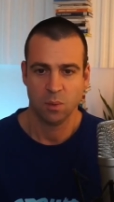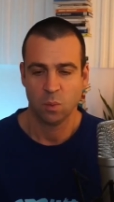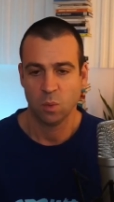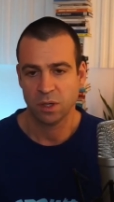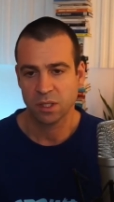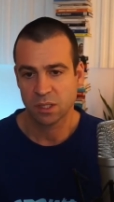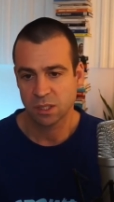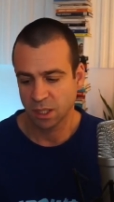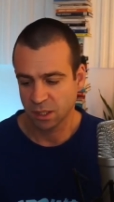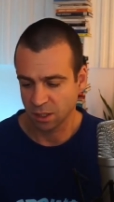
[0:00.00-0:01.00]
What is
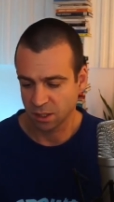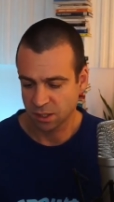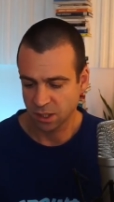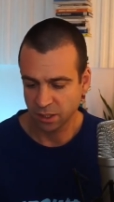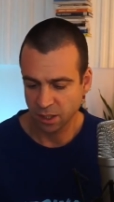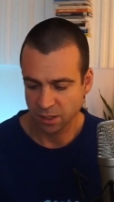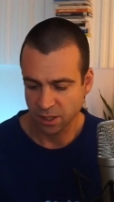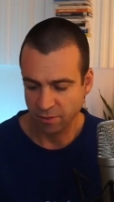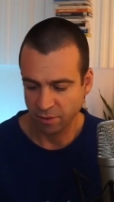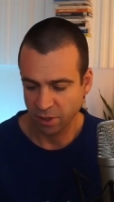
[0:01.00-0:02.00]
signal? Signal is
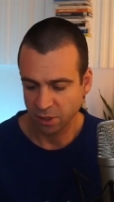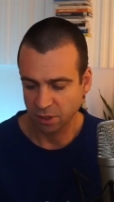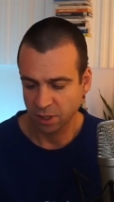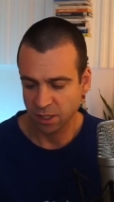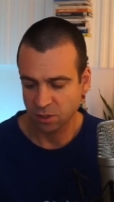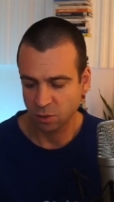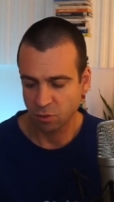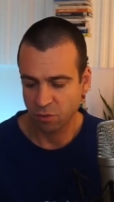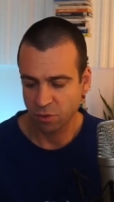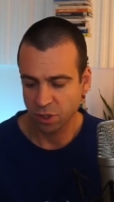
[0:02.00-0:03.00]
everything that tells you
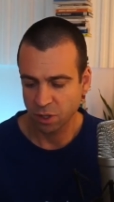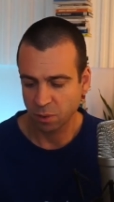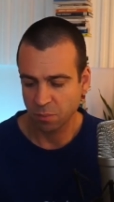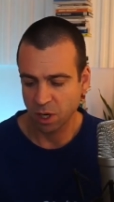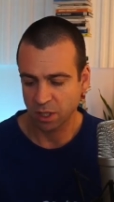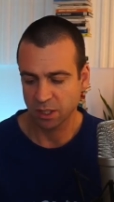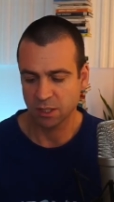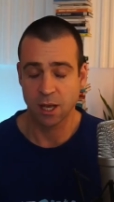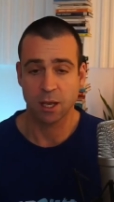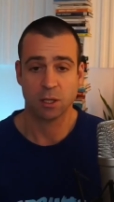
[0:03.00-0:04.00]
real market
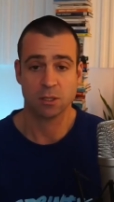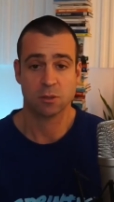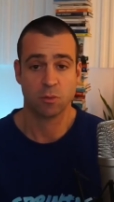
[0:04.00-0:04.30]
cycles,